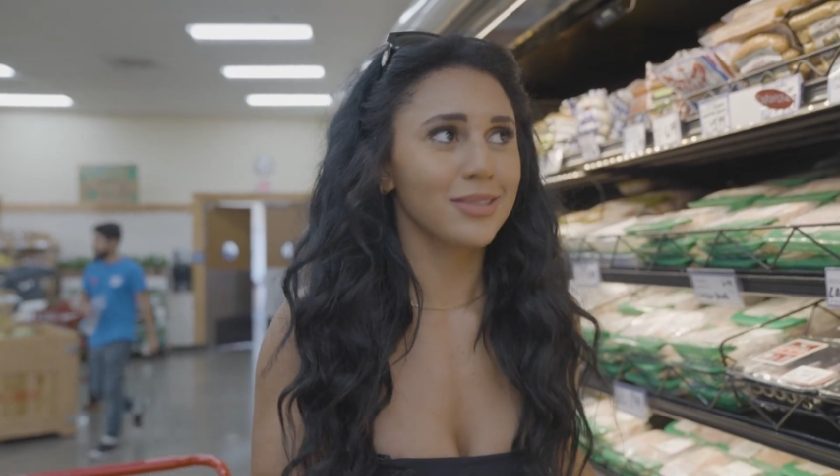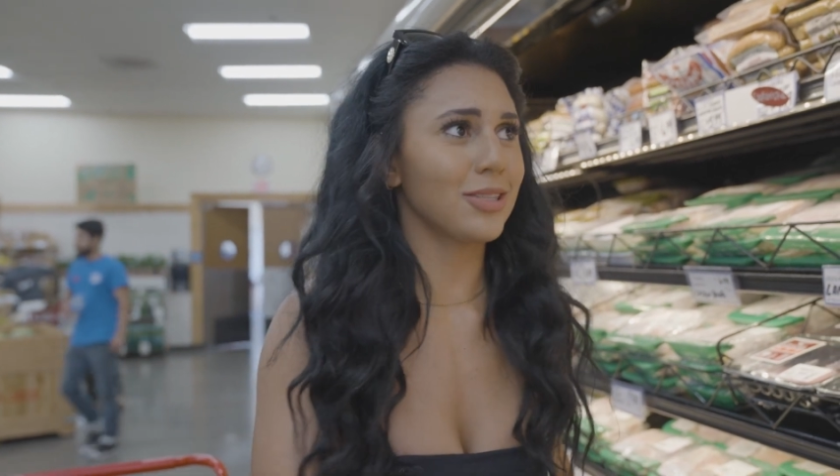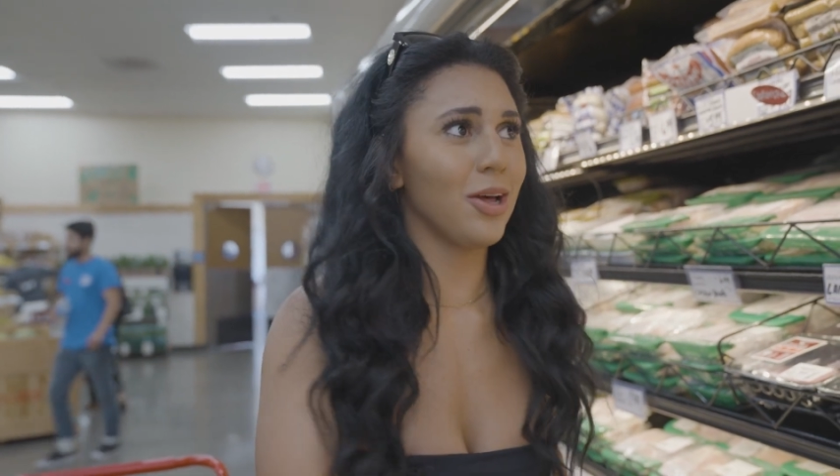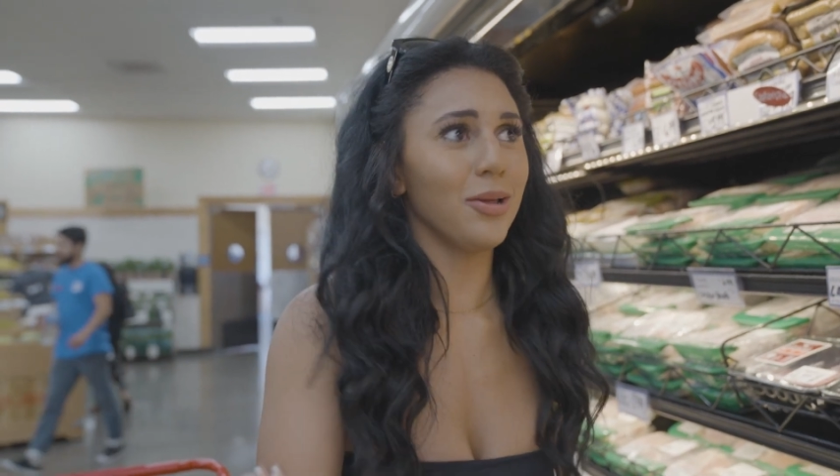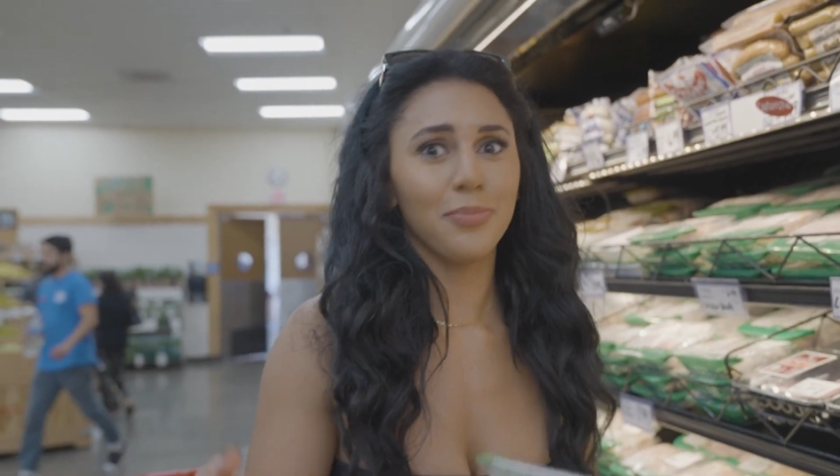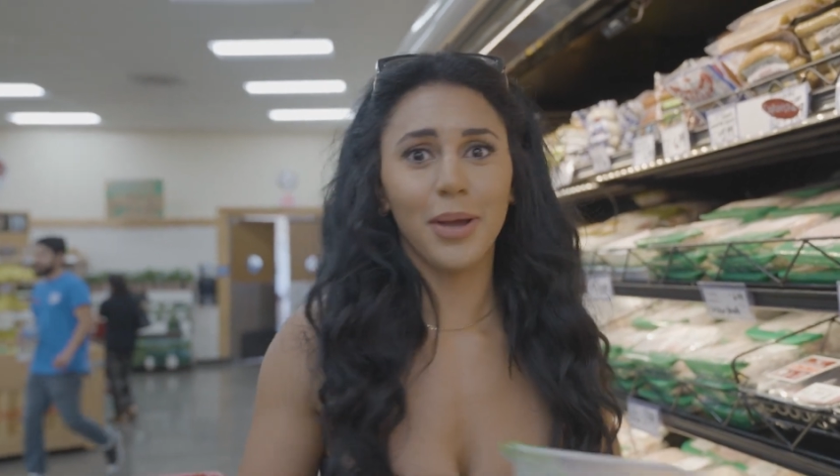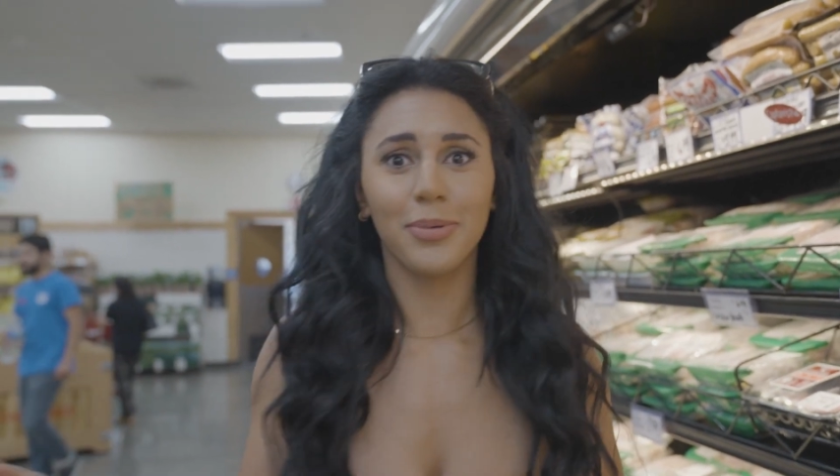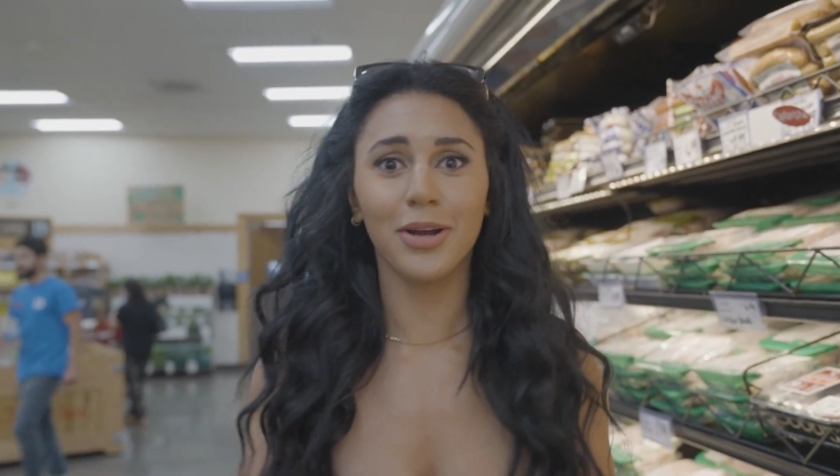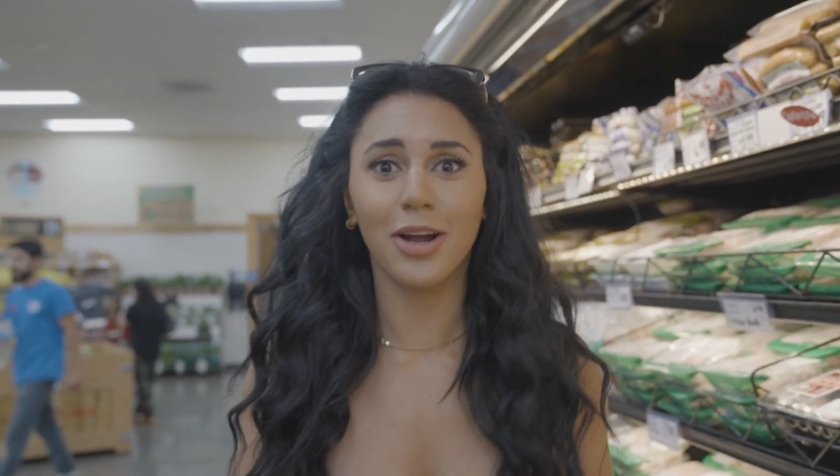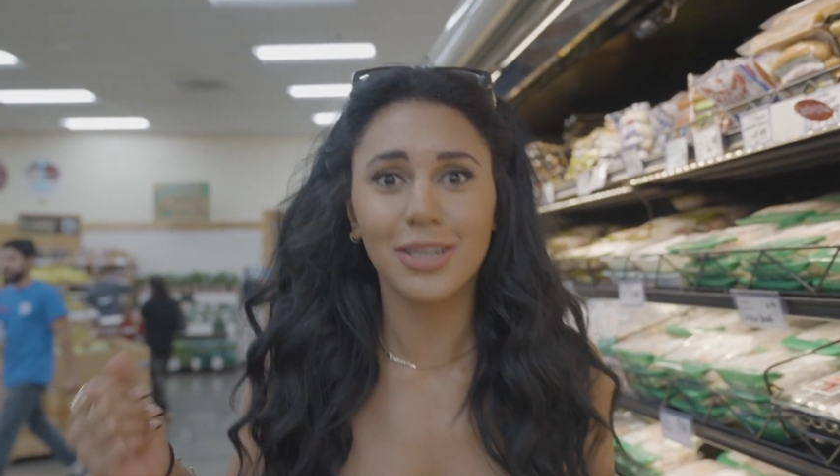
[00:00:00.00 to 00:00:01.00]
salt,
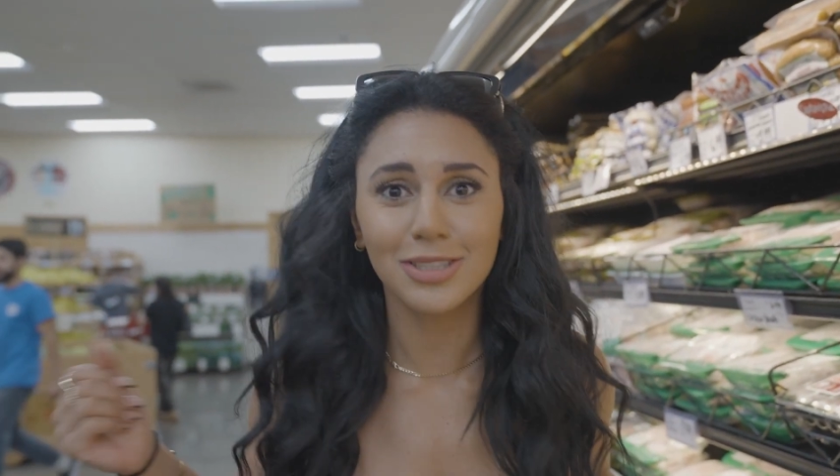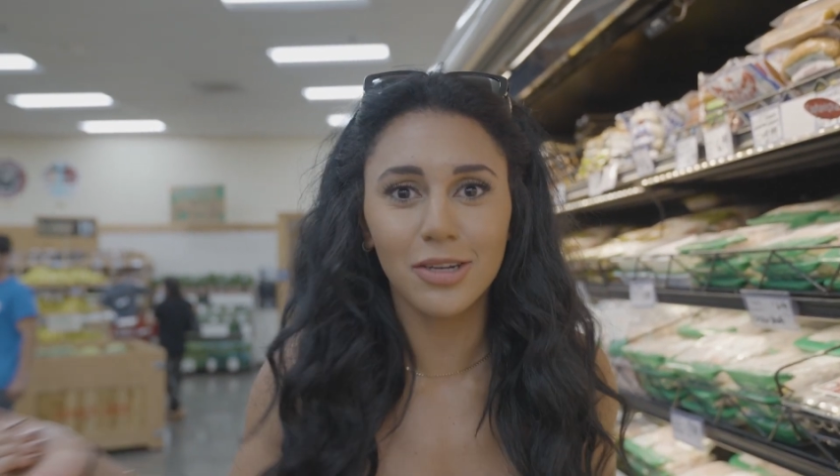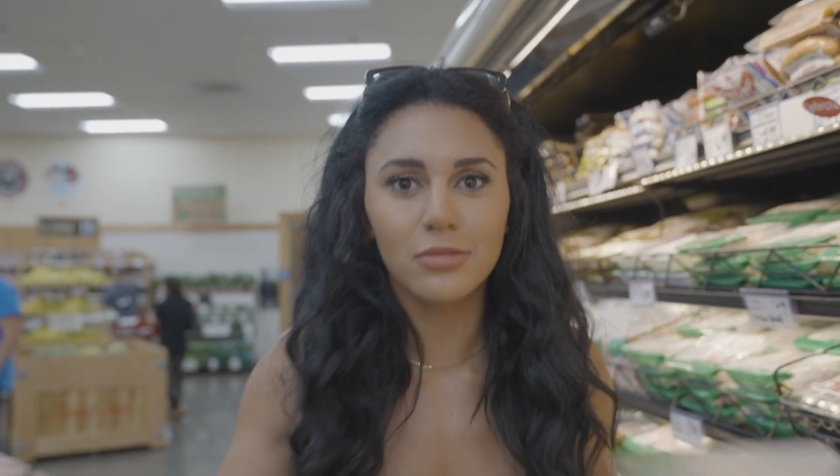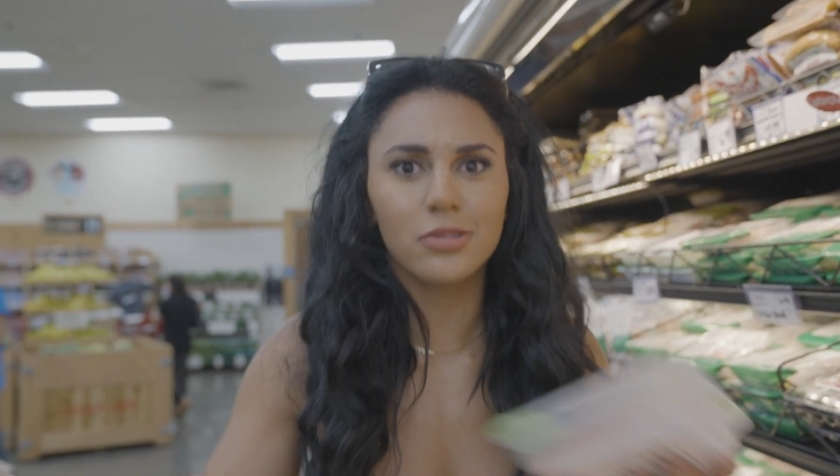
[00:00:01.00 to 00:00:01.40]
pepper, garlic salt,